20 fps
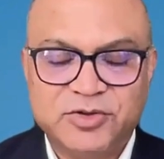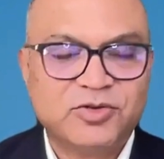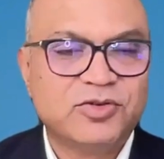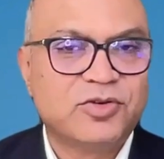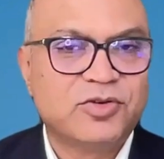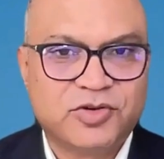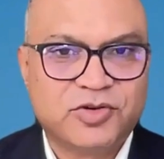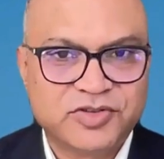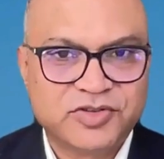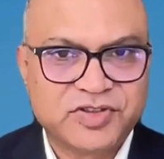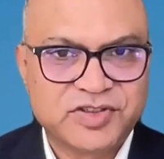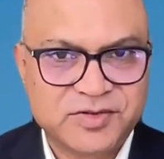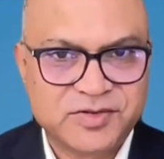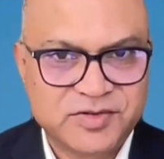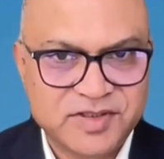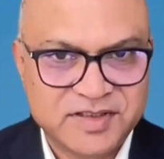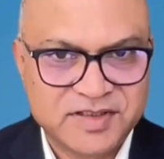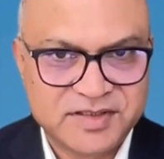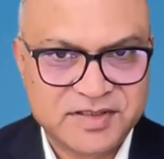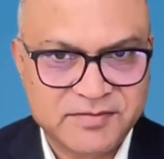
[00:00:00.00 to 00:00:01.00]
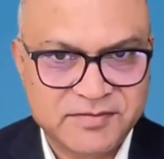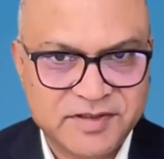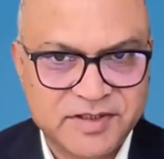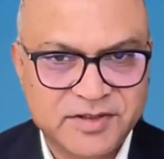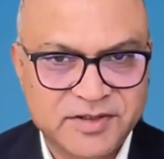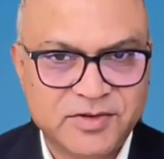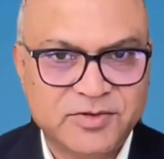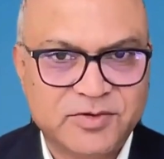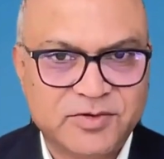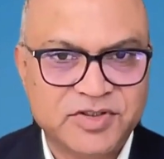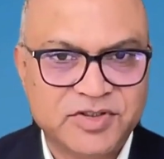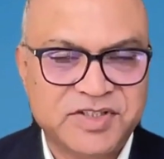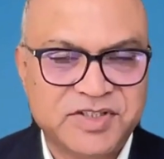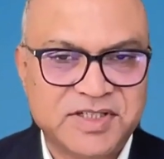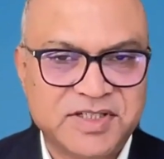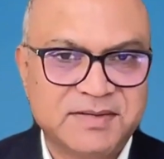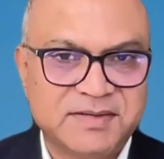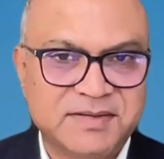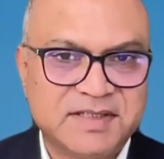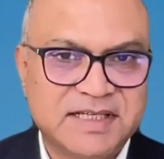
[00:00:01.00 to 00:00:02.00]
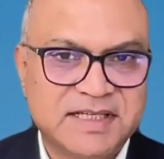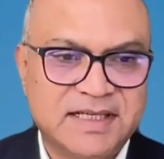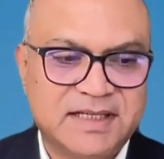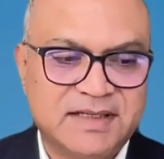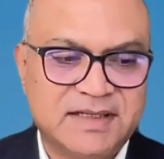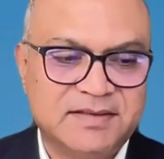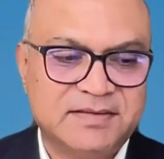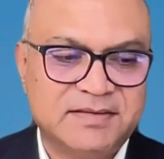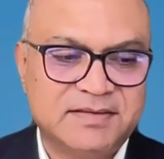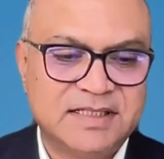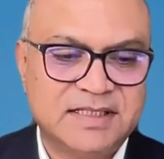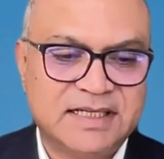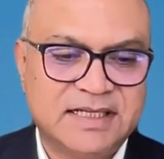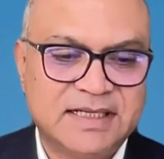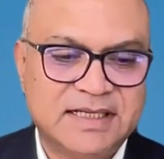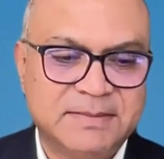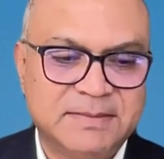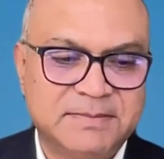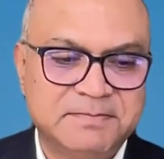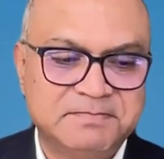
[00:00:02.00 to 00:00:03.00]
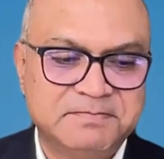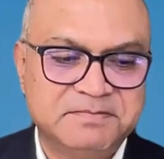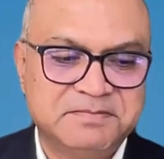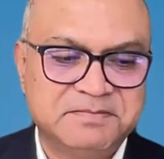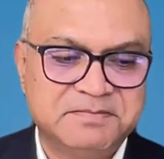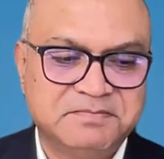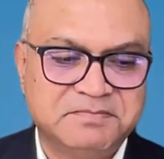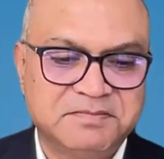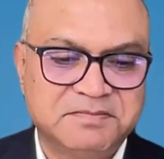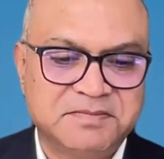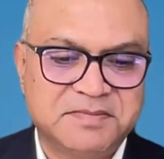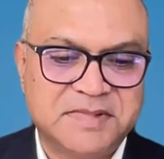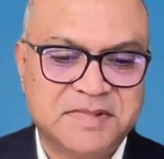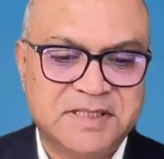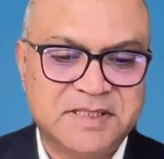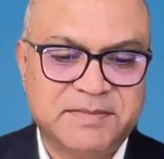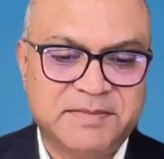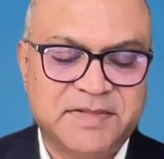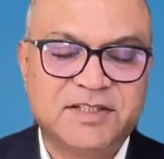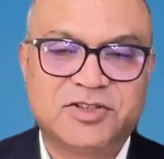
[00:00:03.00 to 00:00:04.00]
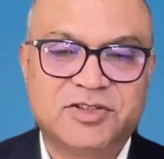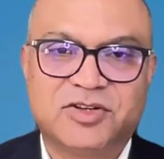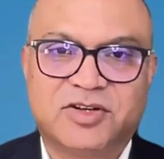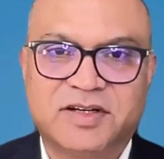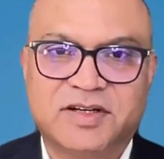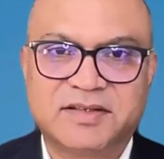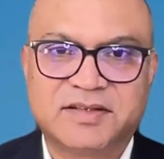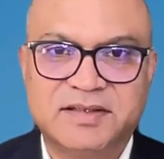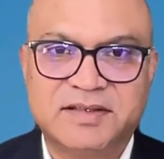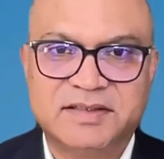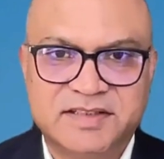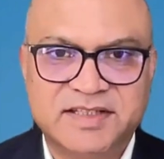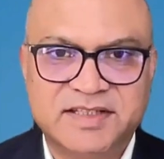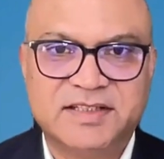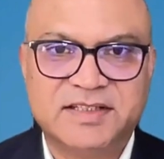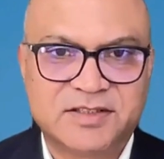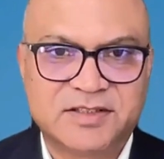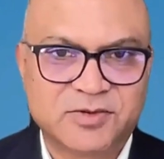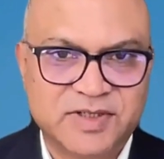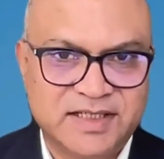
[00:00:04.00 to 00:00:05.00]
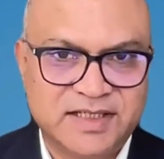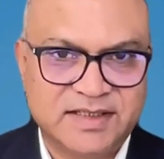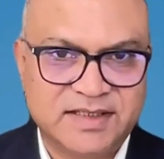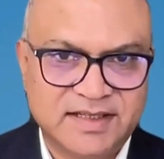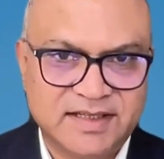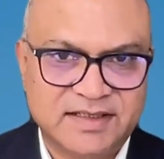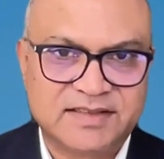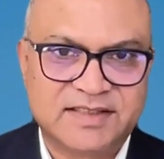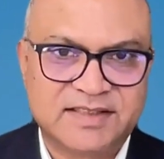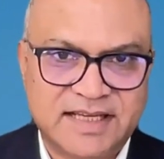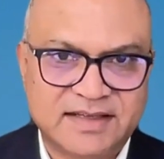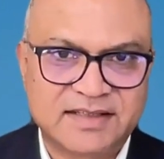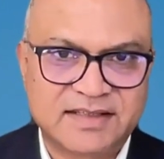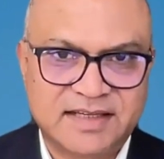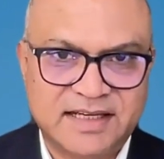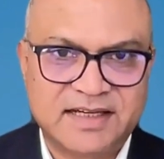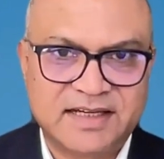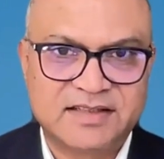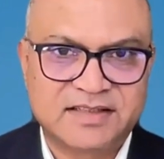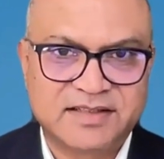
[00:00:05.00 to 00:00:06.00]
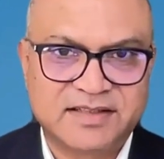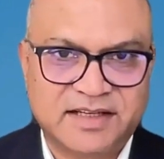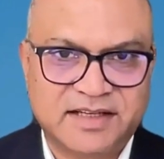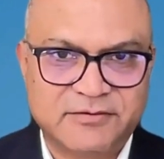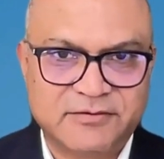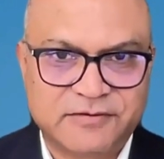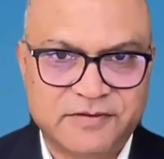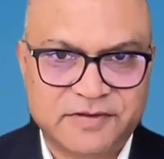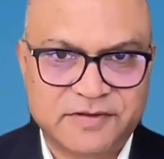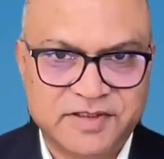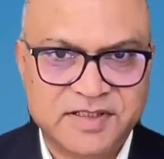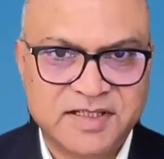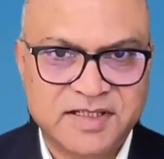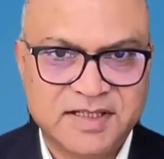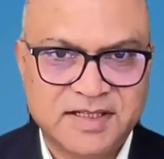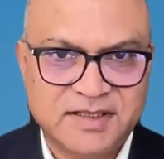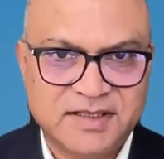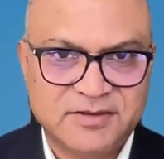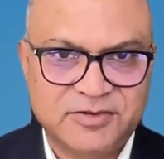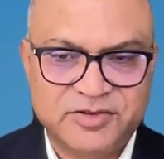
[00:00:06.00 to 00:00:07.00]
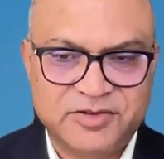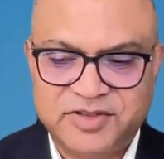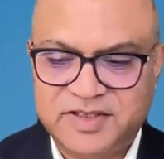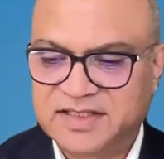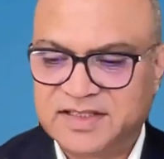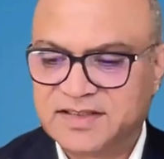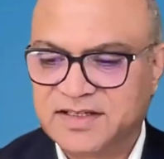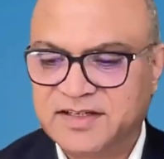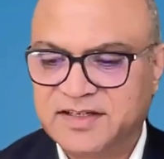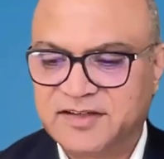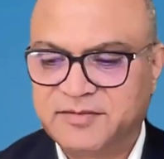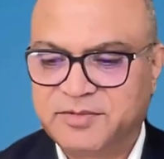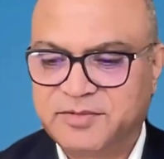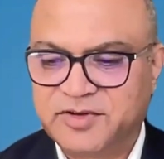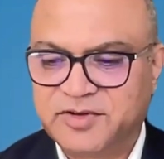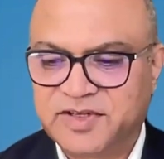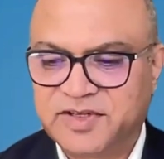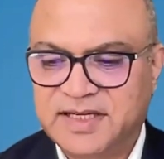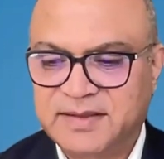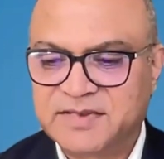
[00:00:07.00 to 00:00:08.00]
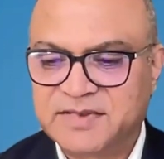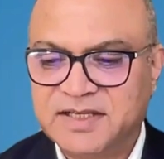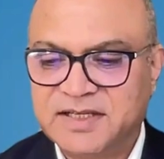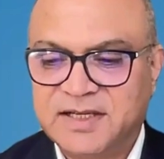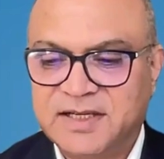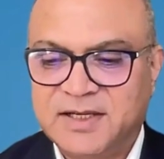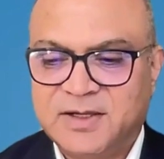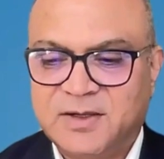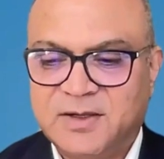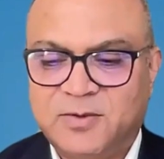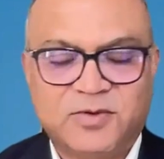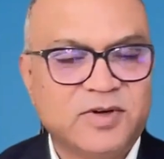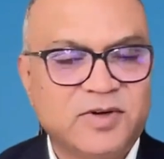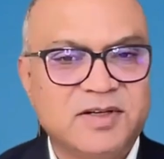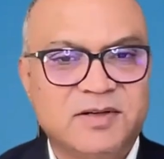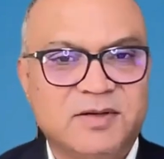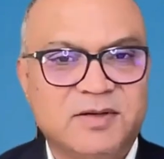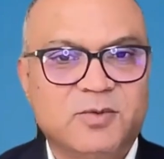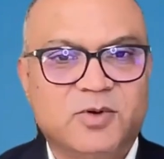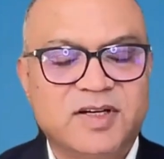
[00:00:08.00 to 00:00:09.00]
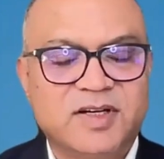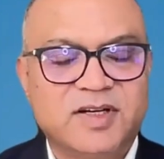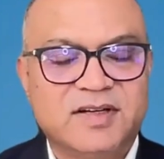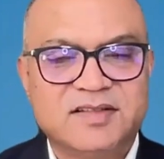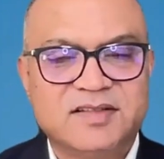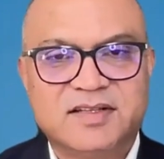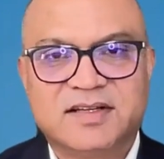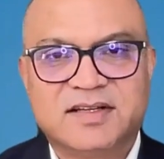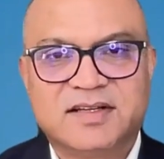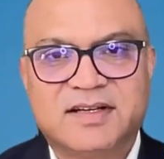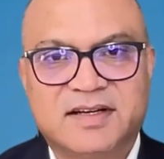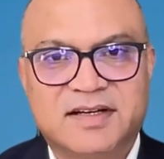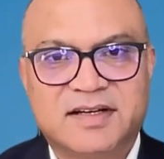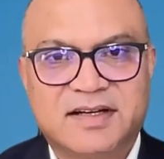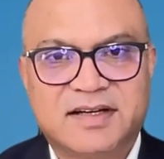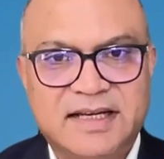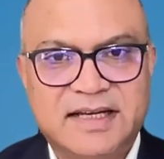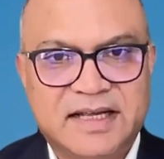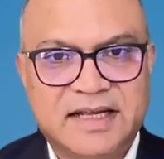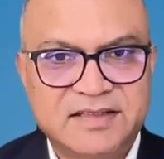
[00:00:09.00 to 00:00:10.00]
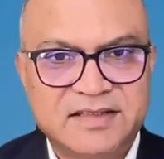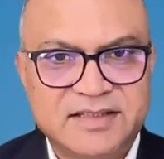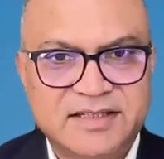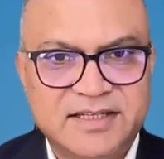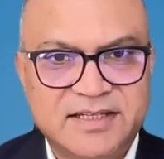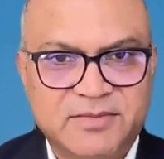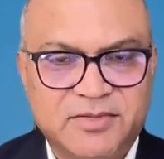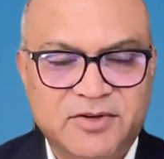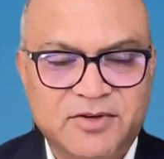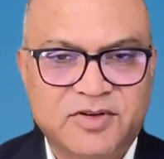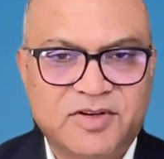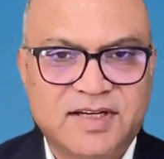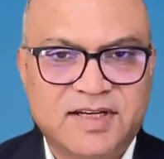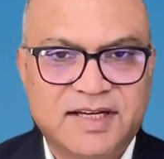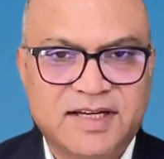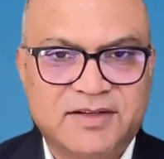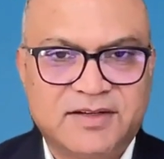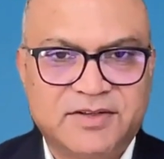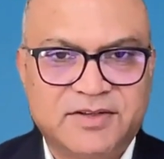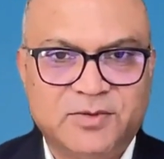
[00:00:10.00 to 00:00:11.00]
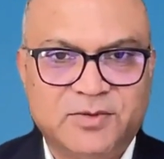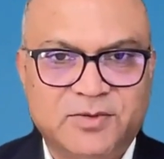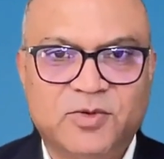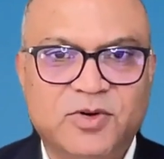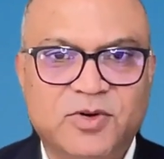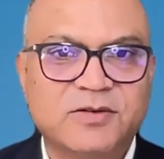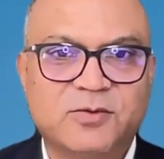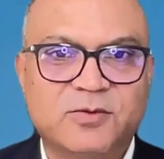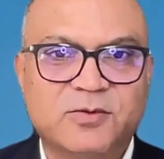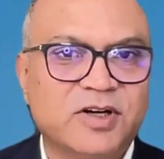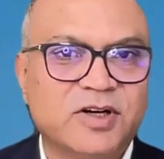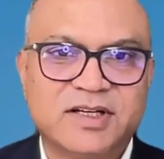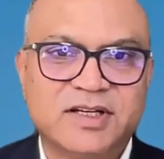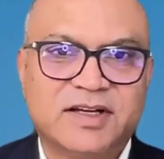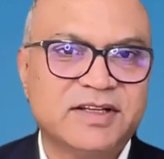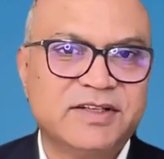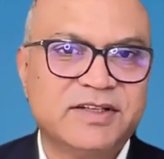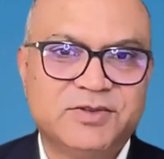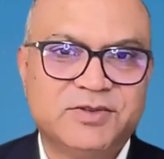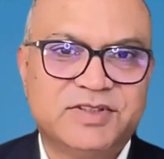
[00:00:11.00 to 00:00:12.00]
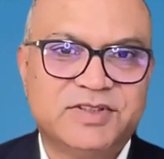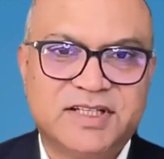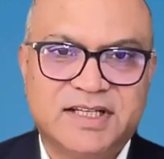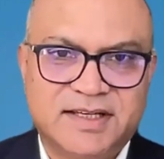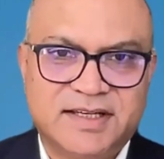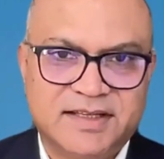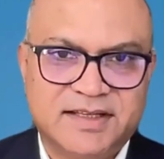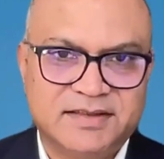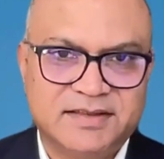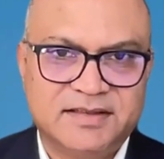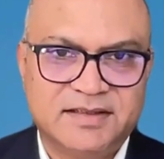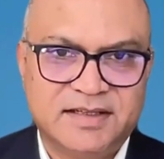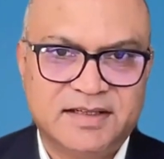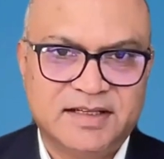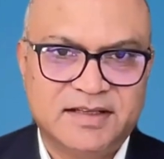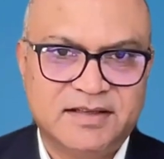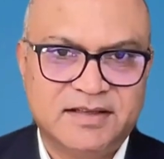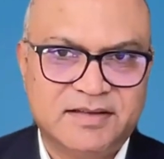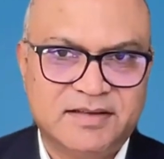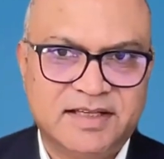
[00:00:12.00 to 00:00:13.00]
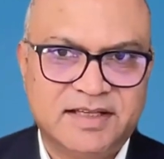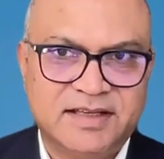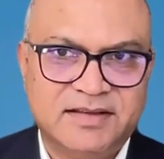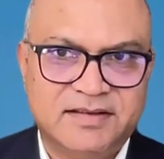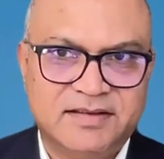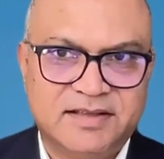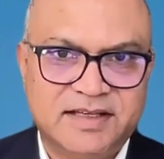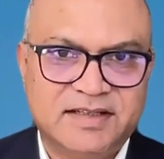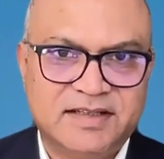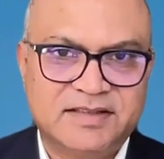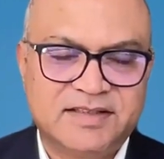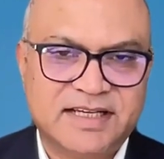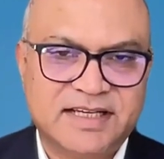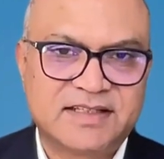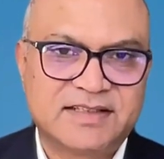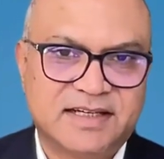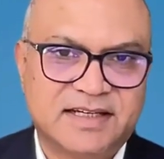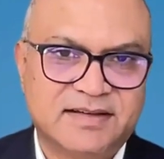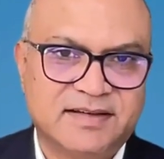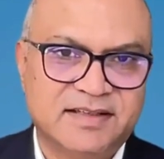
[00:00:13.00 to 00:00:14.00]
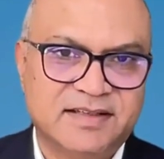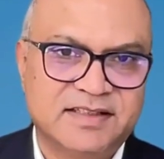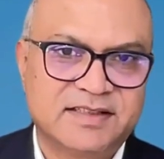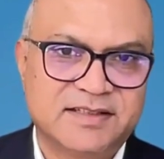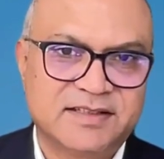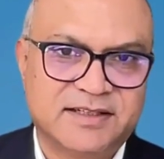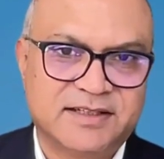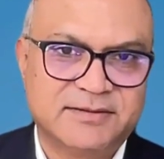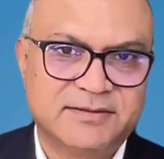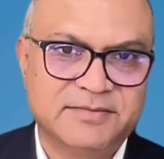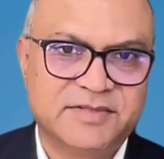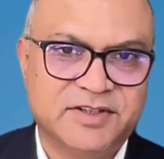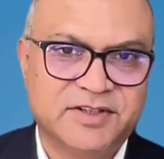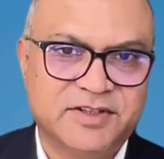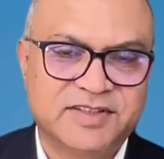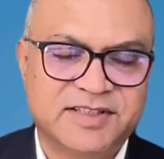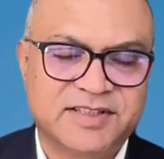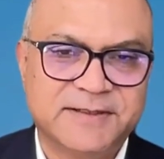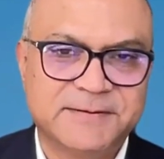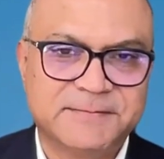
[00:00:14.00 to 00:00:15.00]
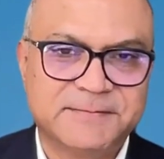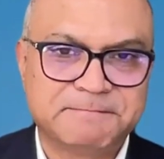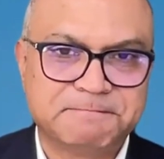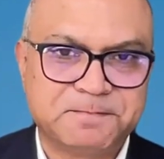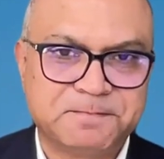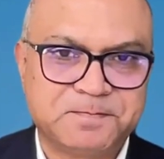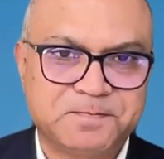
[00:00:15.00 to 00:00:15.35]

you coach students and when you coach and mentor C-suite execs at Stanford through your executive programs, what does the current landscape look like to you? What are you telling the execs at this time, Yossi?